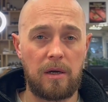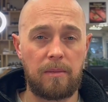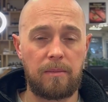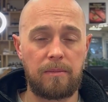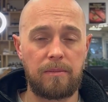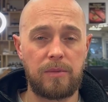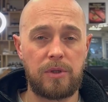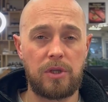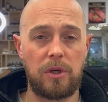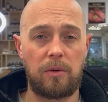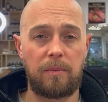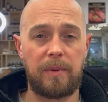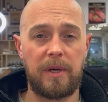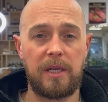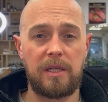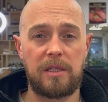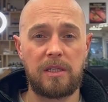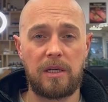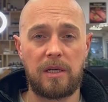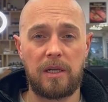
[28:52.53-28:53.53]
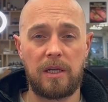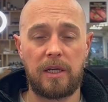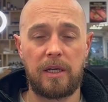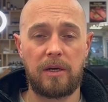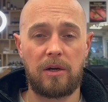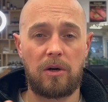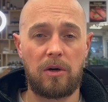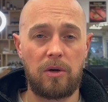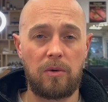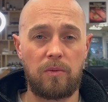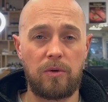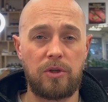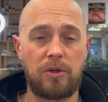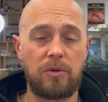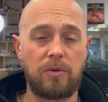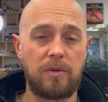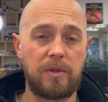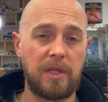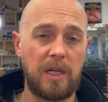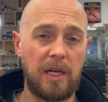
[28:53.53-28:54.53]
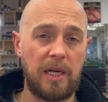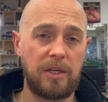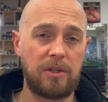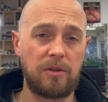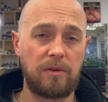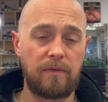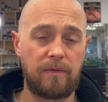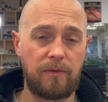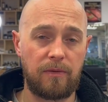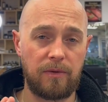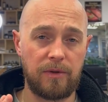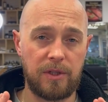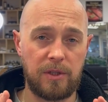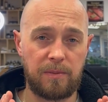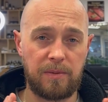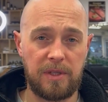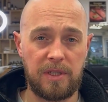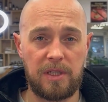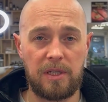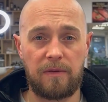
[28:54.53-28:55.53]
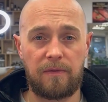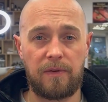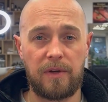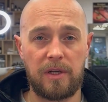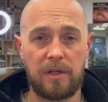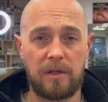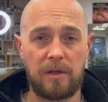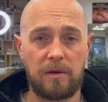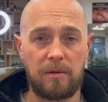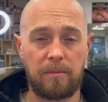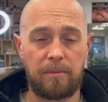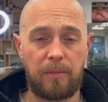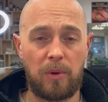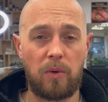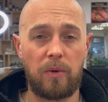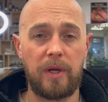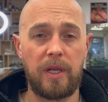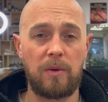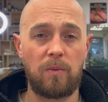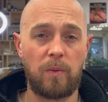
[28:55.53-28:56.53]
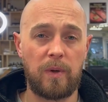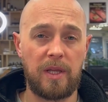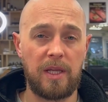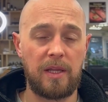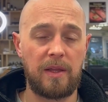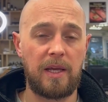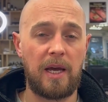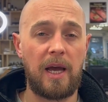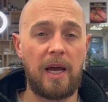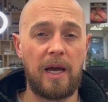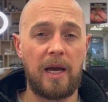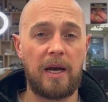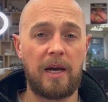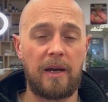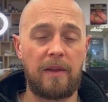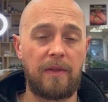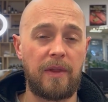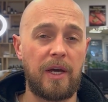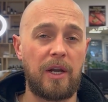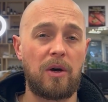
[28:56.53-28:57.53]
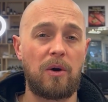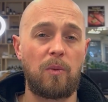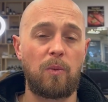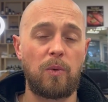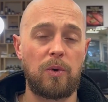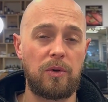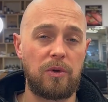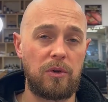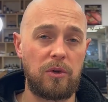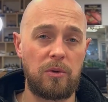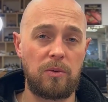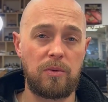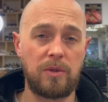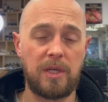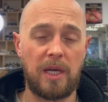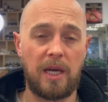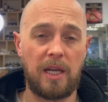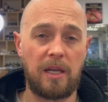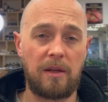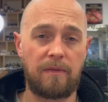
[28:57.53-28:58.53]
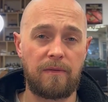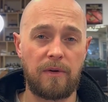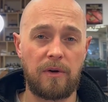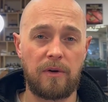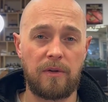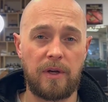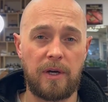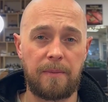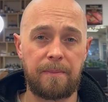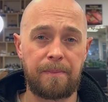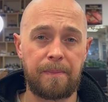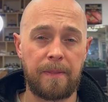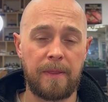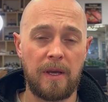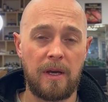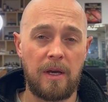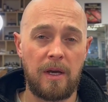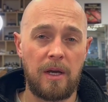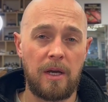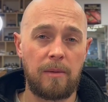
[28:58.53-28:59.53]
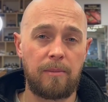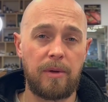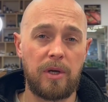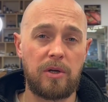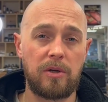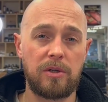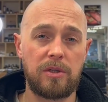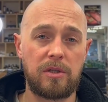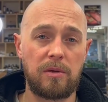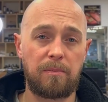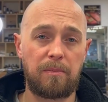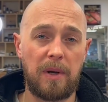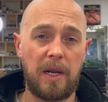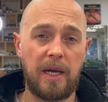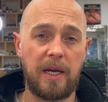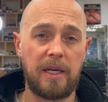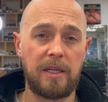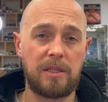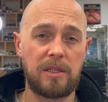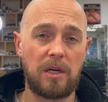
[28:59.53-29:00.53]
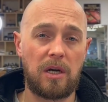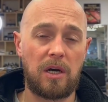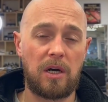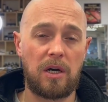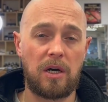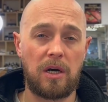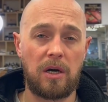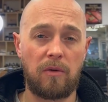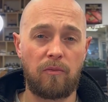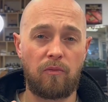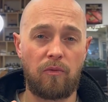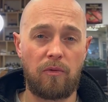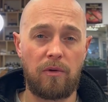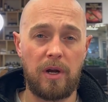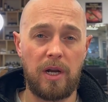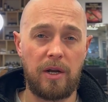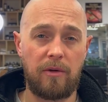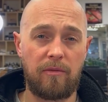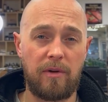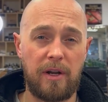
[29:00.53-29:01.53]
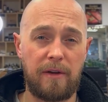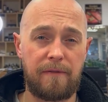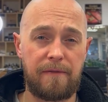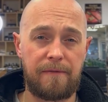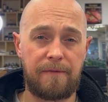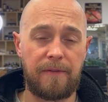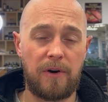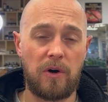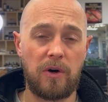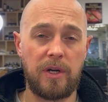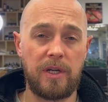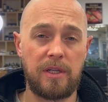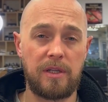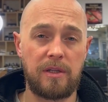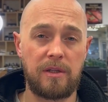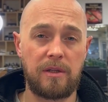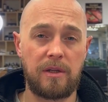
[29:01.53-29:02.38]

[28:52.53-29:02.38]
So basically, I would use the Legend for a specific point within the hair, and then I wouldn't use it any further. Because the blades are really, really fine